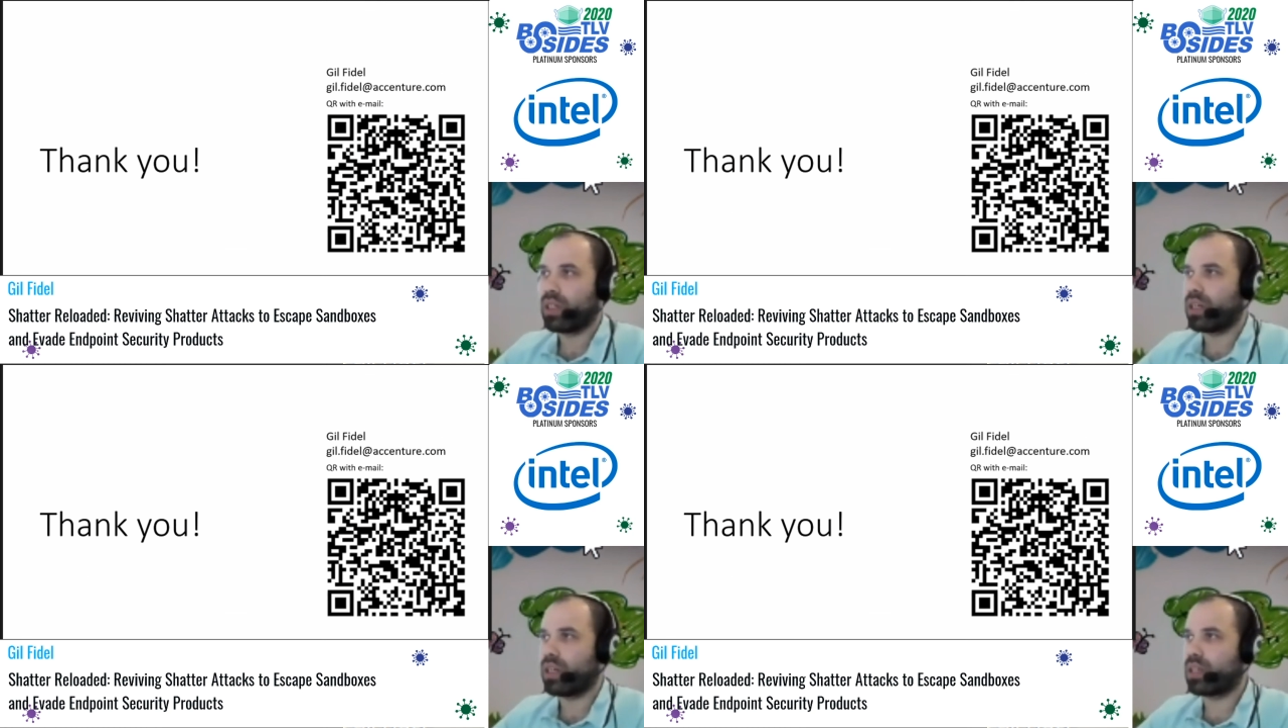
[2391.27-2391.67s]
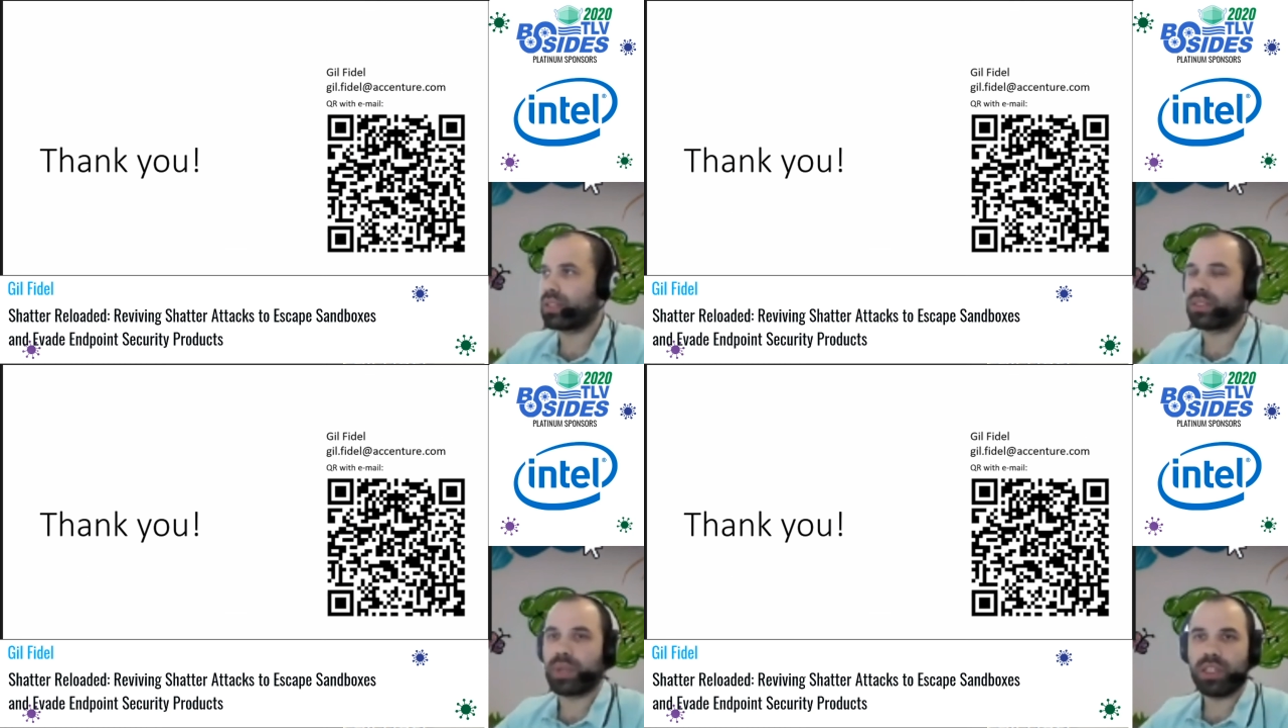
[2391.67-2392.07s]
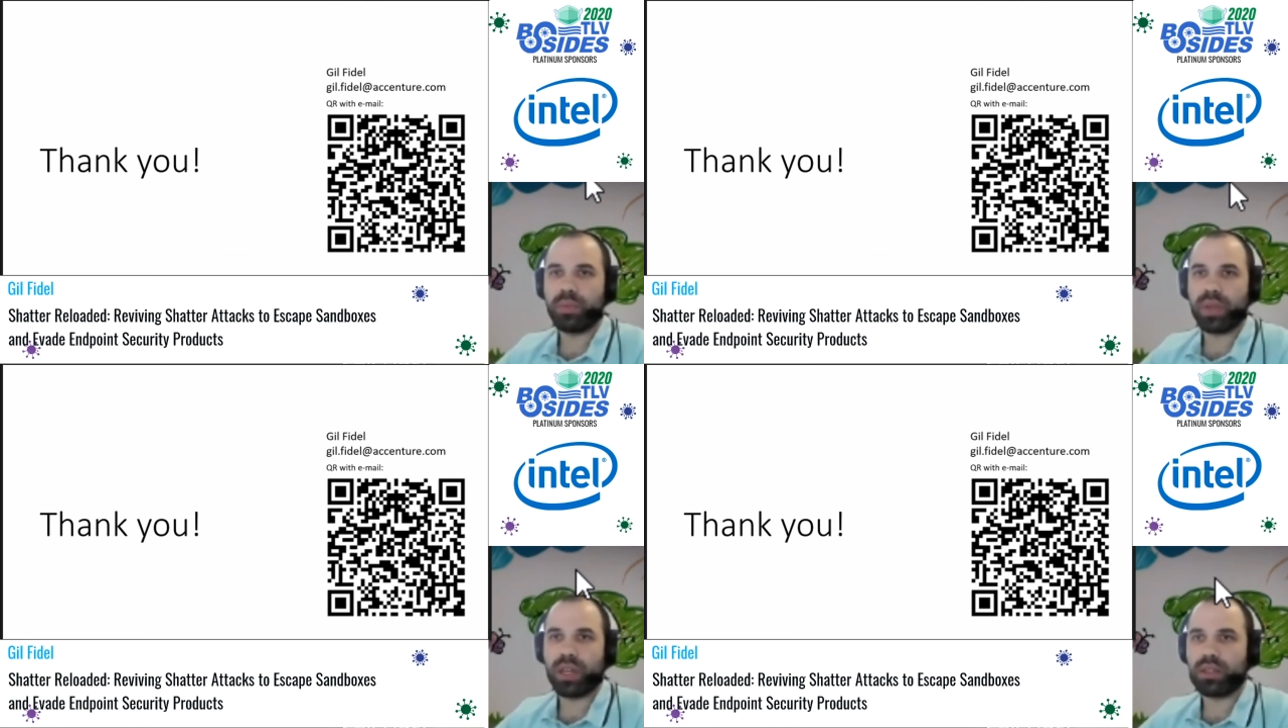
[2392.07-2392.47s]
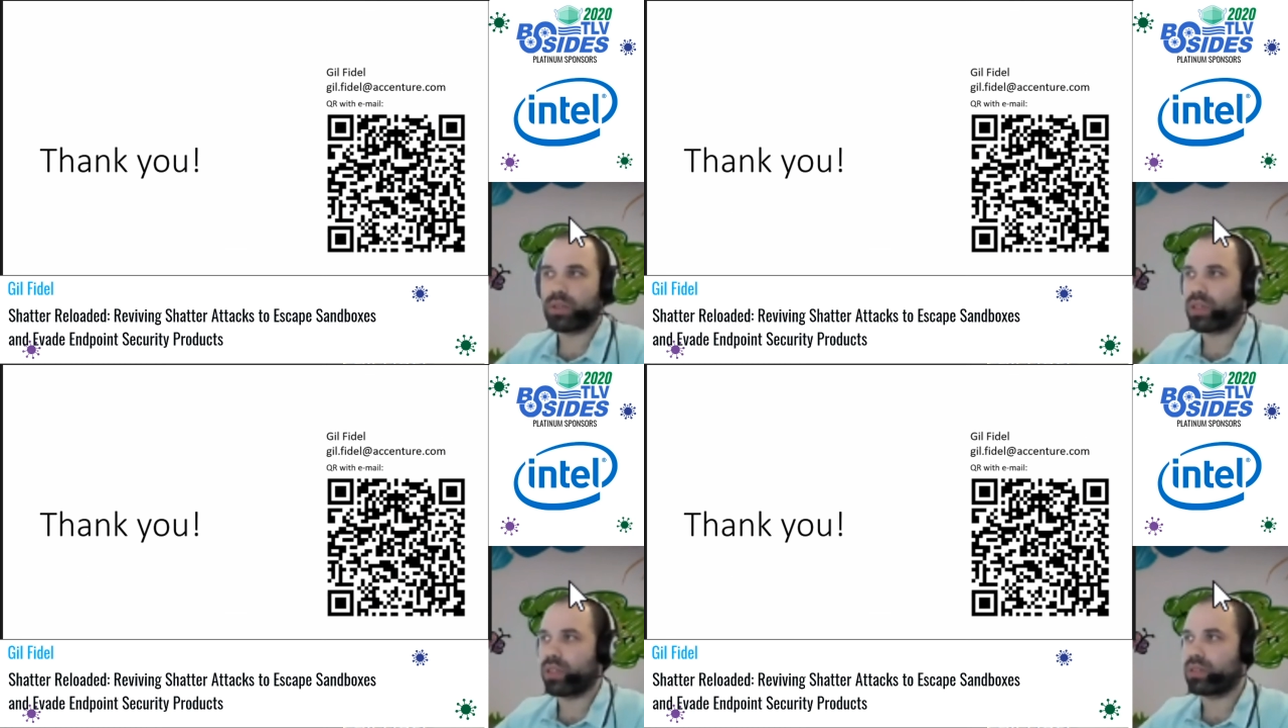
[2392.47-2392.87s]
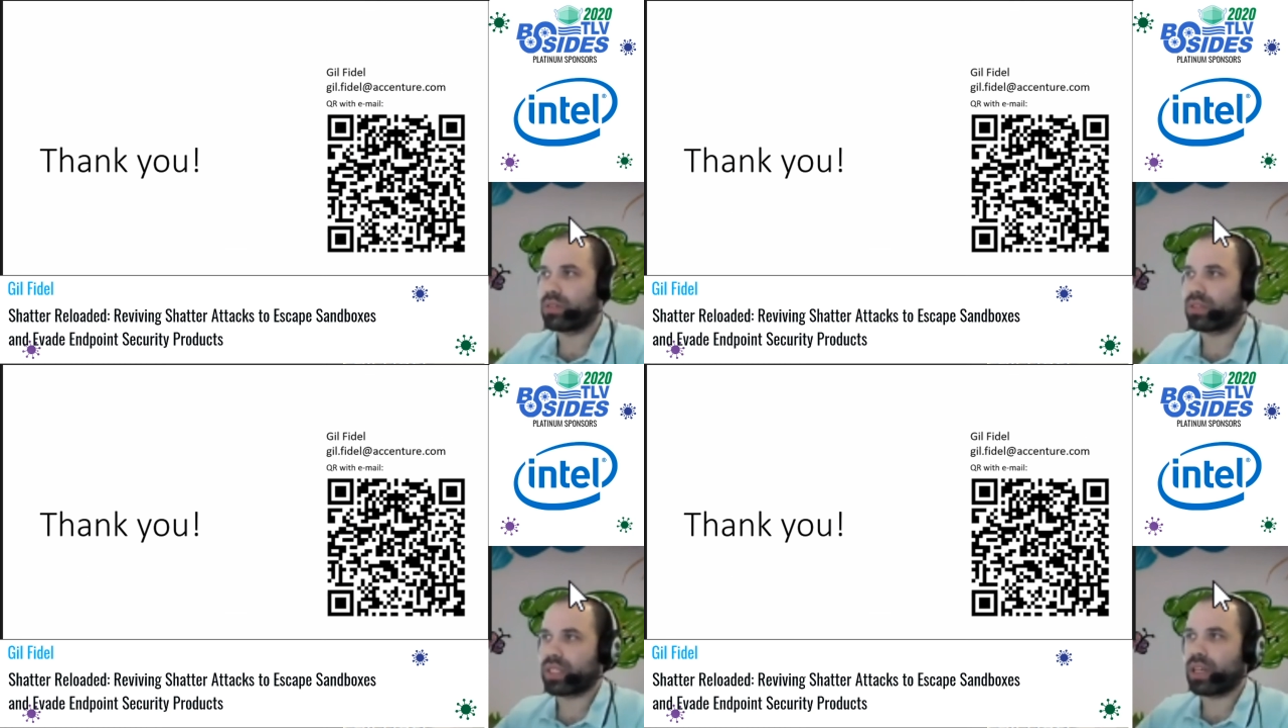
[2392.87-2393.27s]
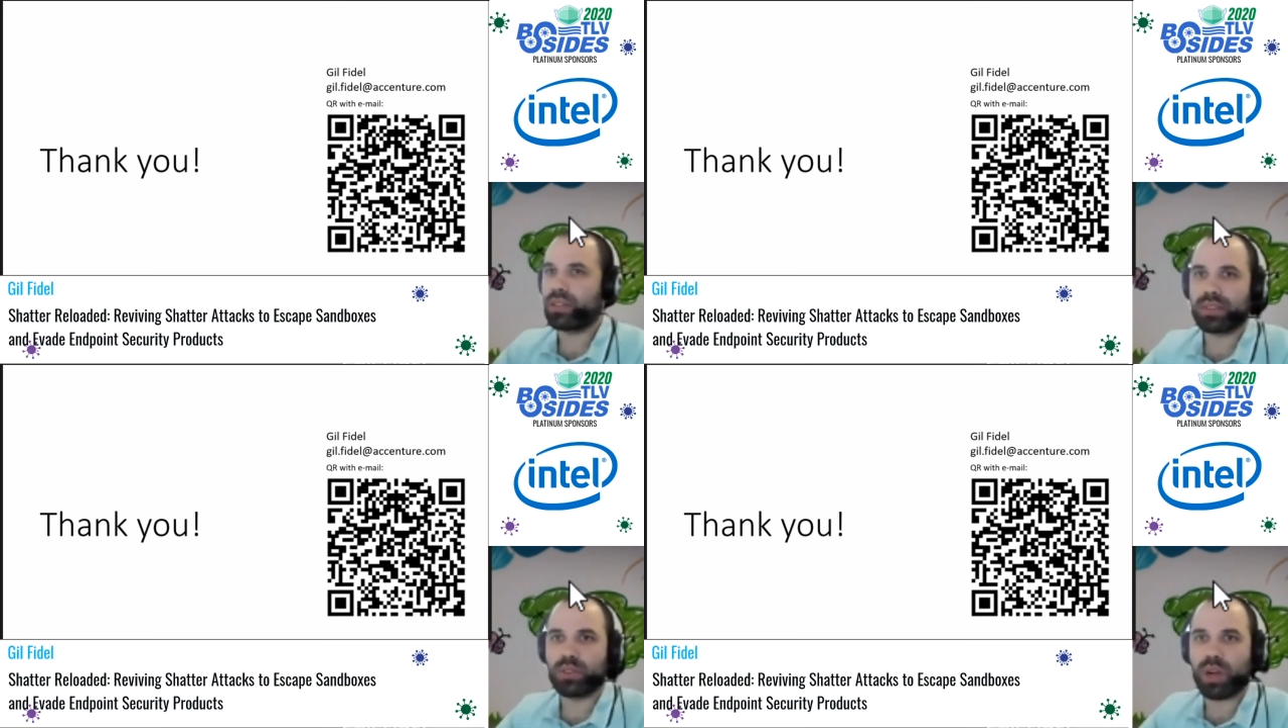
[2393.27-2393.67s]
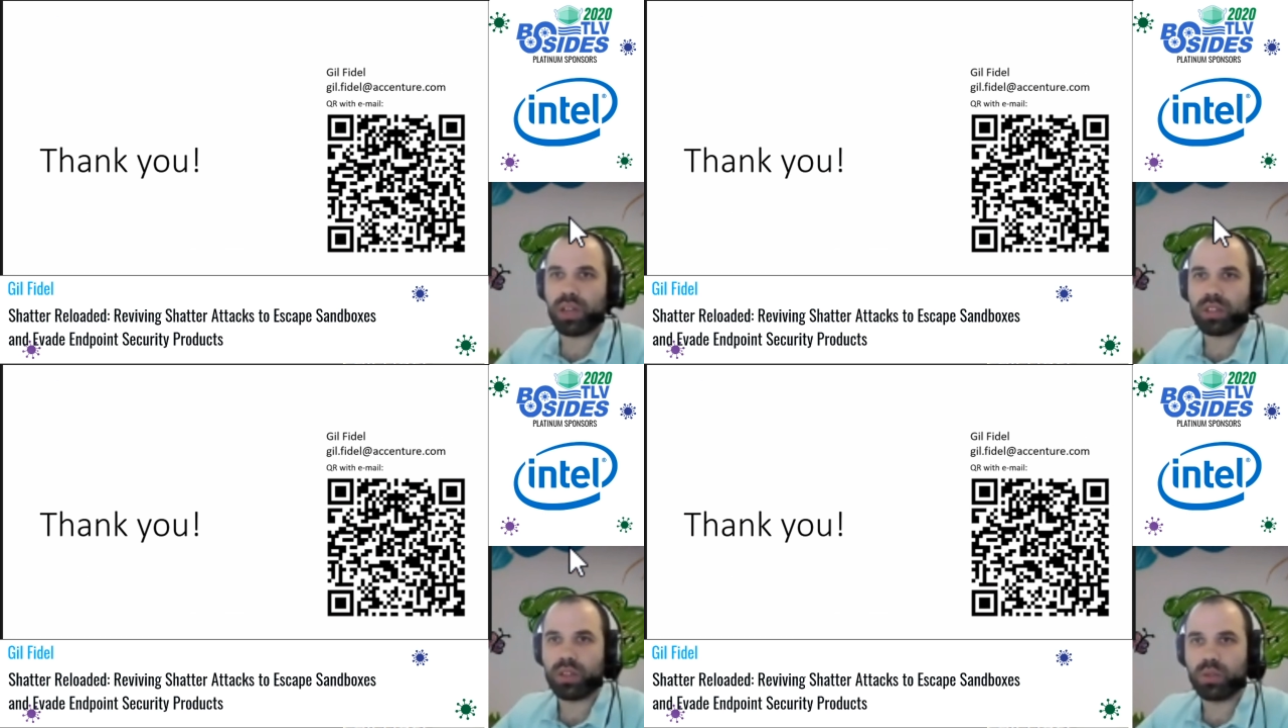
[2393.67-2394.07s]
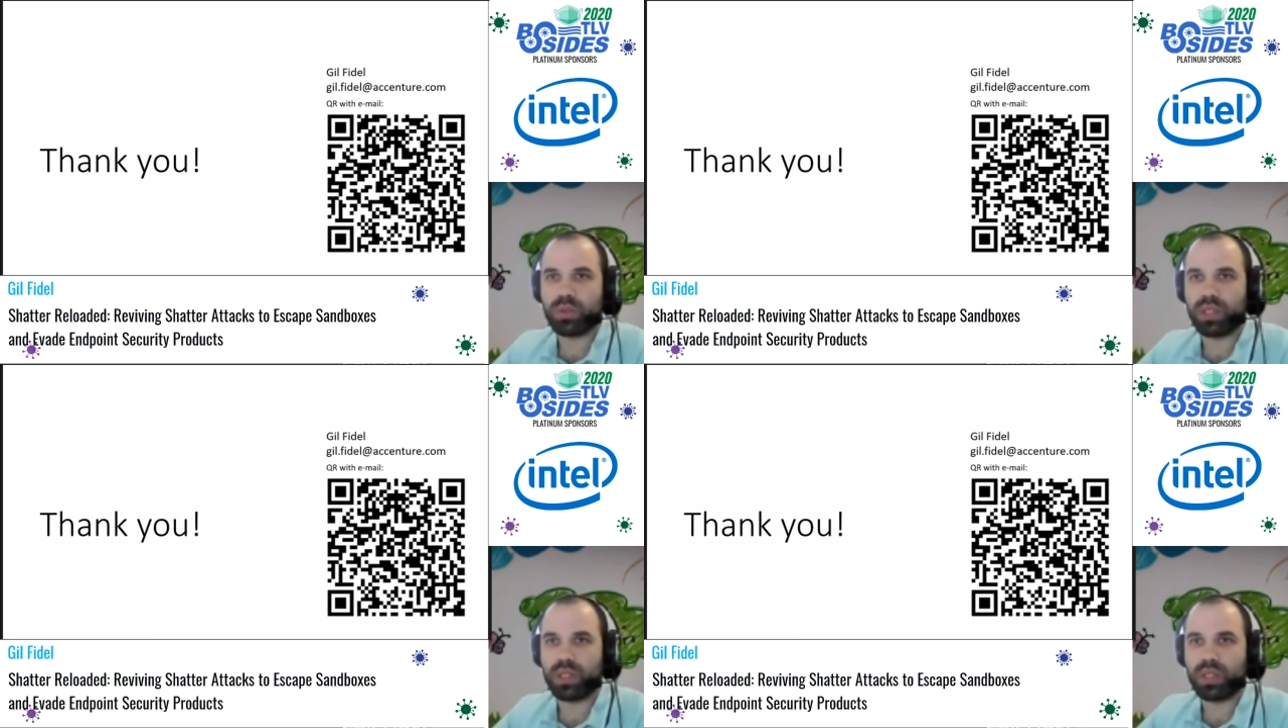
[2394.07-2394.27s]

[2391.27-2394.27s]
This is my email. You can scan this QR code.